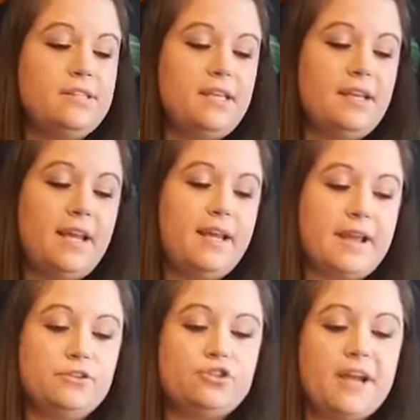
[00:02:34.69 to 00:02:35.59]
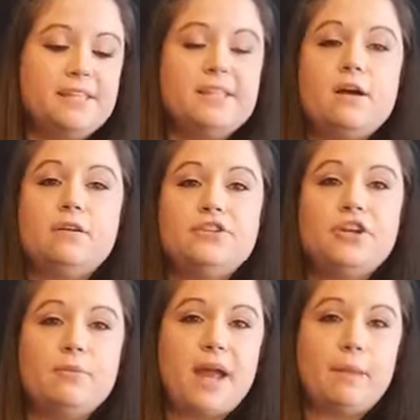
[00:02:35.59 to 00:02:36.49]
or CD and trace it
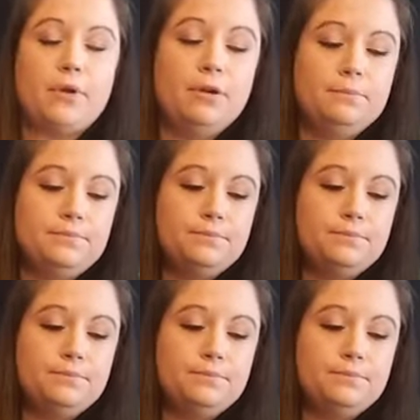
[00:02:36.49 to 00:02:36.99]
onto your paper.